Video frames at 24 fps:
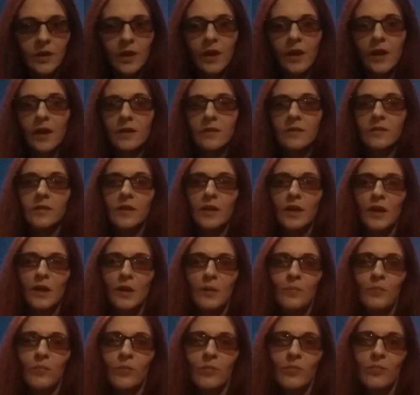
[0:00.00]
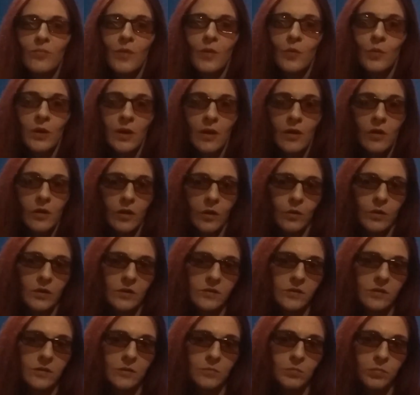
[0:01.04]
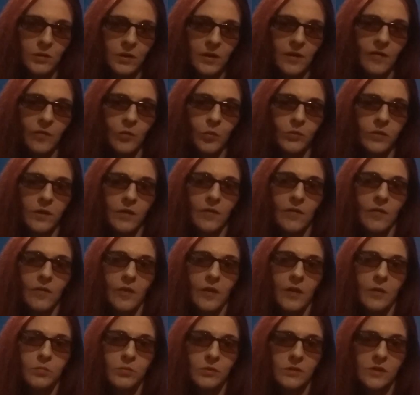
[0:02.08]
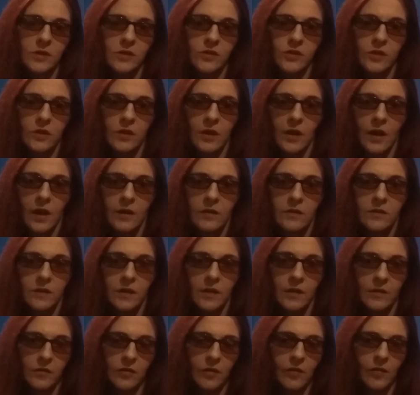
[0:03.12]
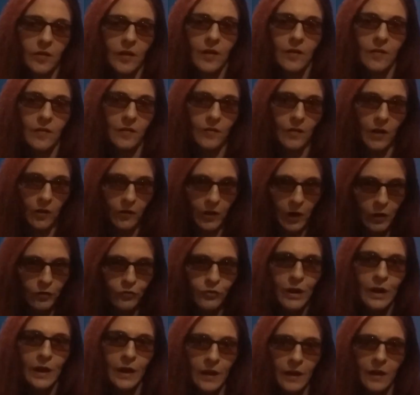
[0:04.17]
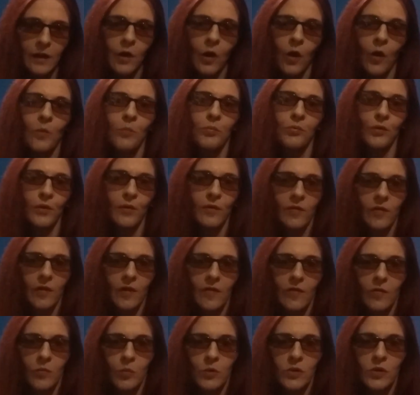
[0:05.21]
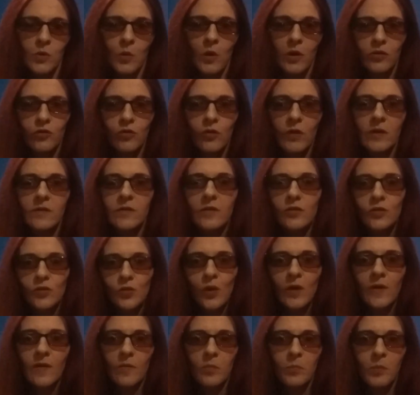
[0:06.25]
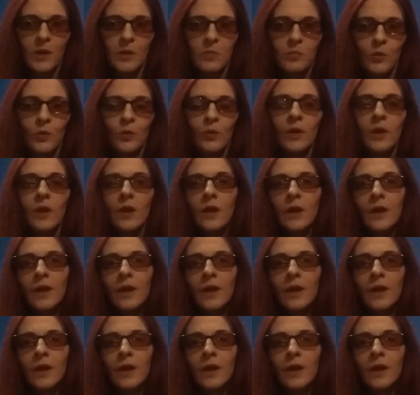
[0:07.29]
and we are going to the police with this petition, and it just is a really long process when you are trying to trace people.